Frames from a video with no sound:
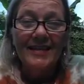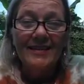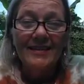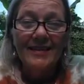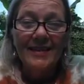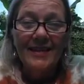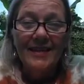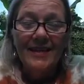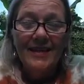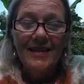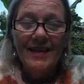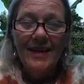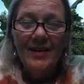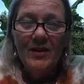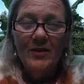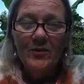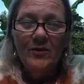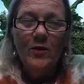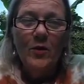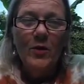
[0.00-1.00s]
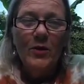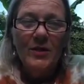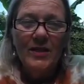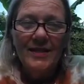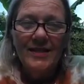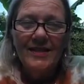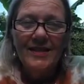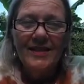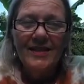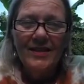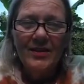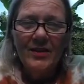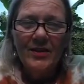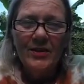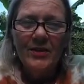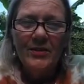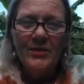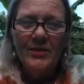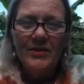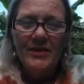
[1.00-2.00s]
And I look forward to seeing
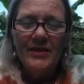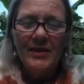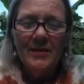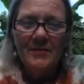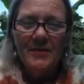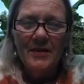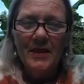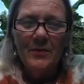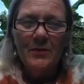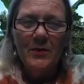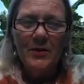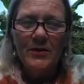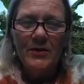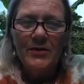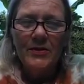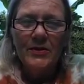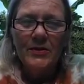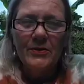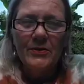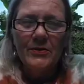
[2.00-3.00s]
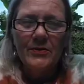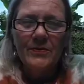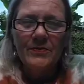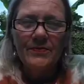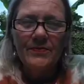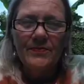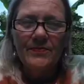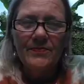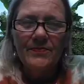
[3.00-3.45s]
her sometime real soon.